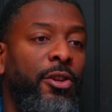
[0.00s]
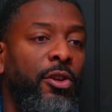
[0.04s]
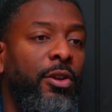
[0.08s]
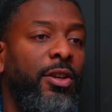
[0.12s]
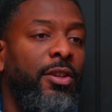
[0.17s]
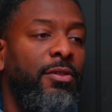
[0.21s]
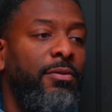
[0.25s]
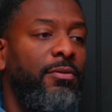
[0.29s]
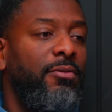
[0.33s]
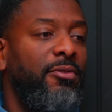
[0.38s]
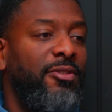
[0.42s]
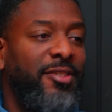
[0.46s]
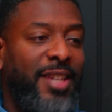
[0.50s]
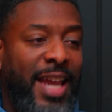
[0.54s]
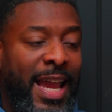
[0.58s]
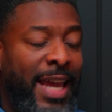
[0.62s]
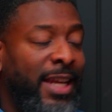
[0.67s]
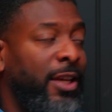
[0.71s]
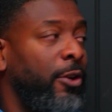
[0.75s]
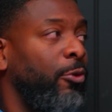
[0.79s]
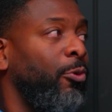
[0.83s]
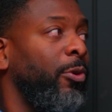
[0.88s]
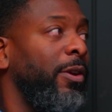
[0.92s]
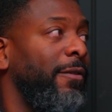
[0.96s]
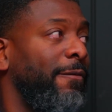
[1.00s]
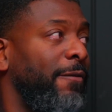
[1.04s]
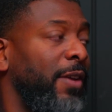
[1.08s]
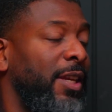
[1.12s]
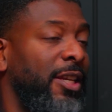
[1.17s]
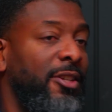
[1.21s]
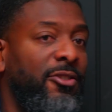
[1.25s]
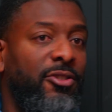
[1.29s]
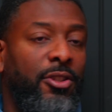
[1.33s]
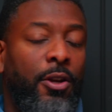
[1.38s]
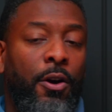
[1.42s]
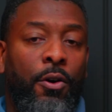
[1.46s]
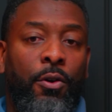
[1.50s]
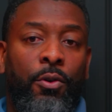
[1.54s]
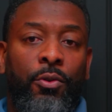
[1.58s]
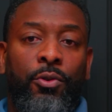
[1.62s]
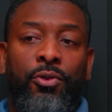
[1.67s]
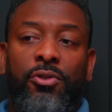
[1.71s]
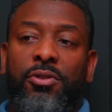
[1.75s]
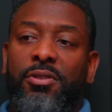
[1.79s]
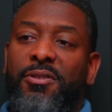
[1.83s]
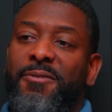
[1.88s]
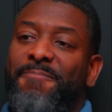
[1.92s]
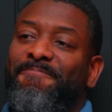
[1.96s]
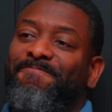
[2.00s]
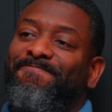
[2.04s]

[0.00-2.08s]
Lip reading: you can sand and refinish those.